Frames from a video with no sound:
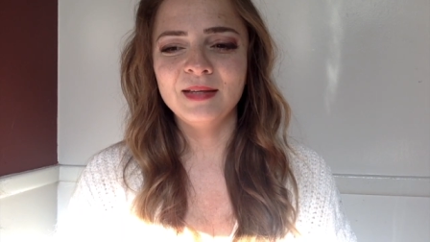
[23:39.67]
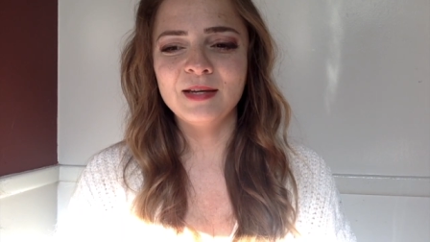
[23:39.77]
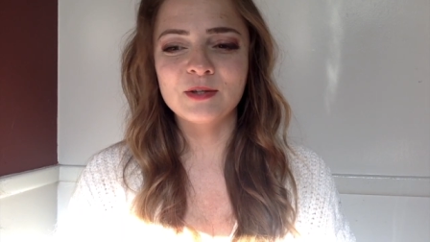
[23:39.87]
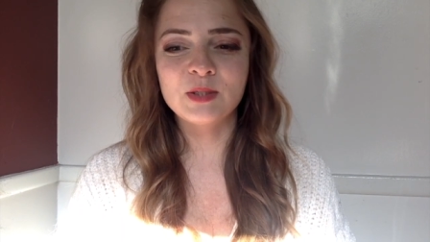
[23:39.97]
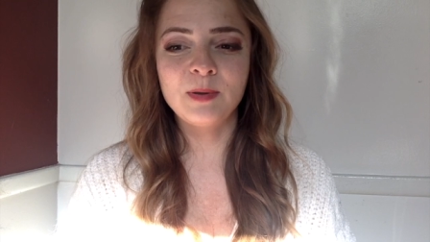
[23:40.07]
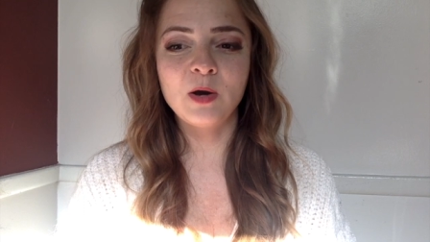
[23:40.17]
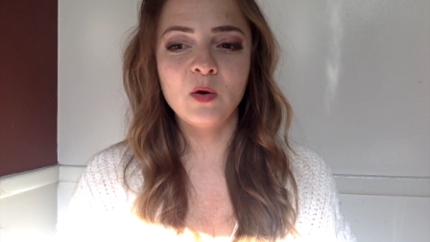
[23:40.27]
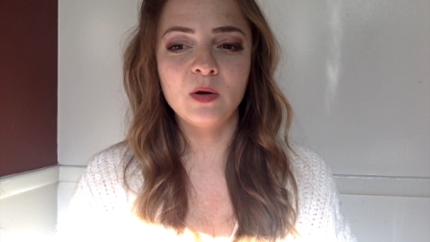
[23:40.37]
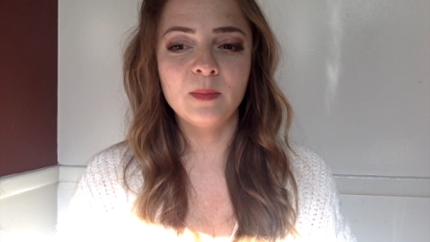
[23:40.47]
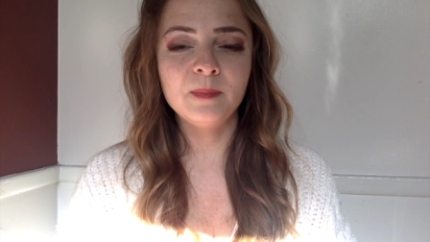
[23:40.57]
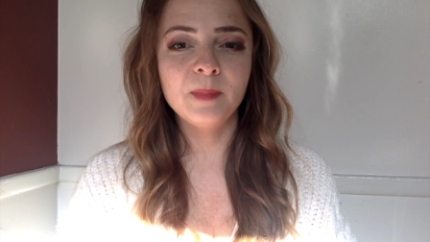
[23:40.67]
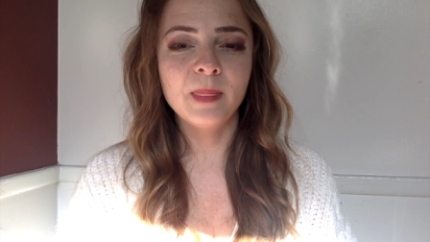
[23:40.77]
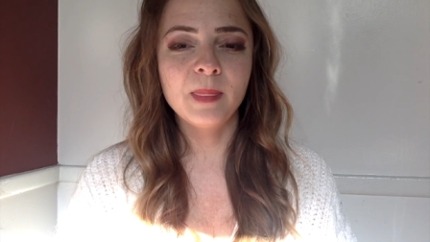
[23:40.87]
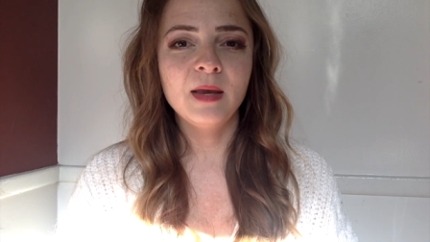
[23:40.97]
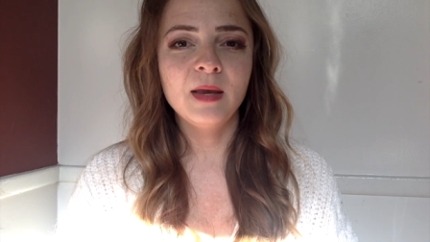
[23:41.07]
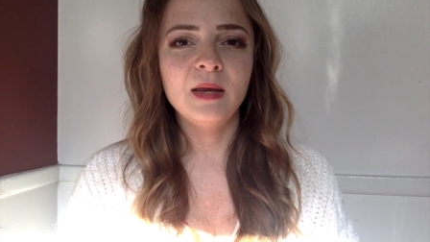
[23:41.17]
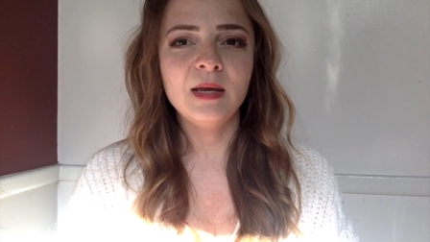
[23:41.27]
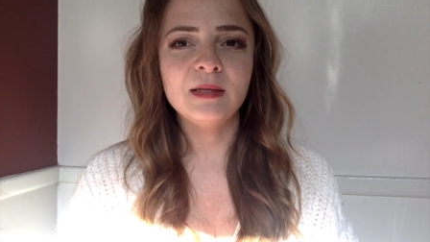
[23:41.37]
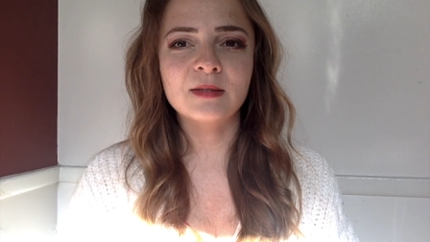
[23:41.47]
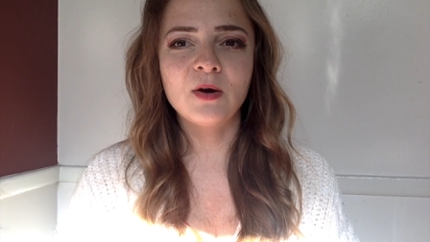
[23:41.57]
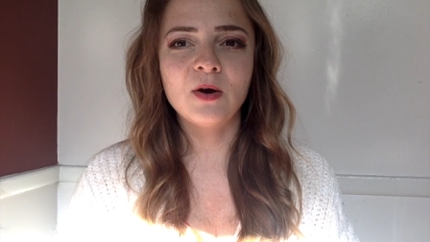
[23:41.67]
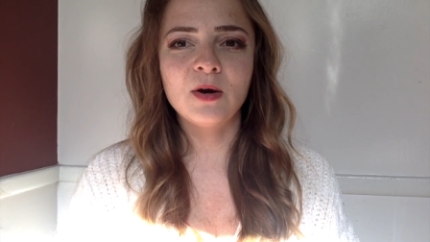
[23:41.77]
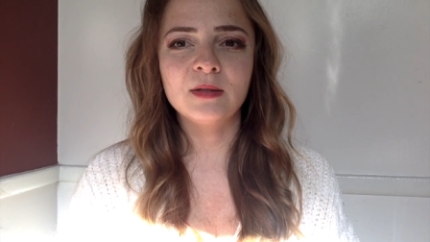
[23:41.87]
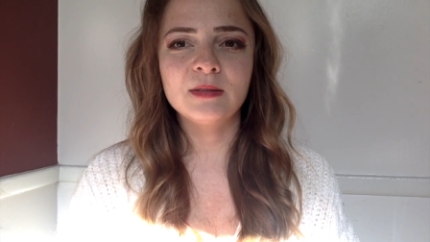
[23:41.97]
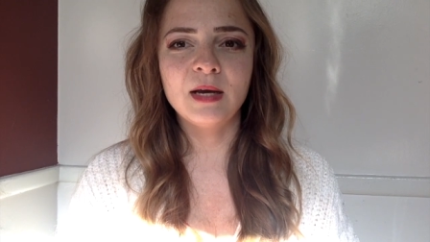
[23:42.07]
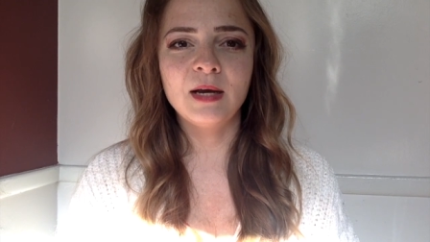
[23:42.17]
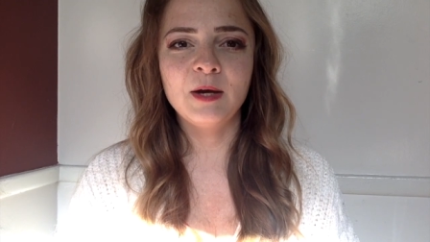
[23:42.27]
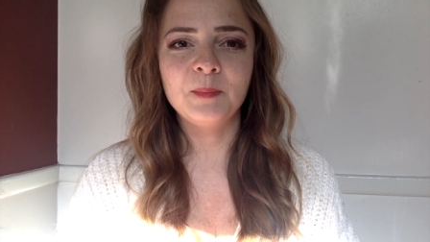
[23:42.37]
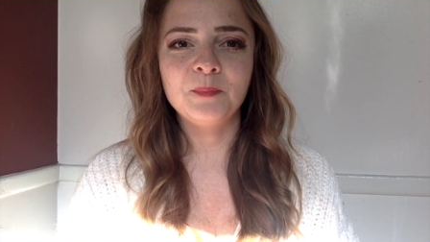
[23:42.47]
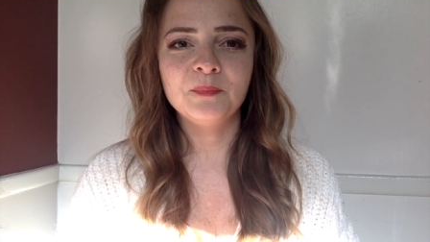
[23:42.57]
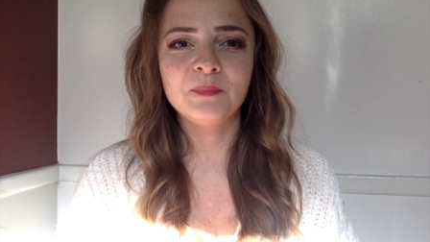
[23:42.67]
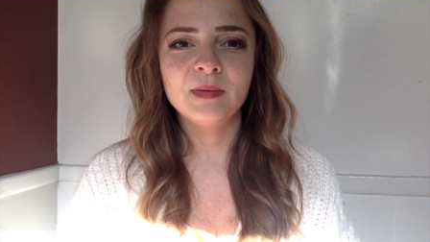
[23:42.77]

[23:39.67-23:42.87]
here's the poem it's called um,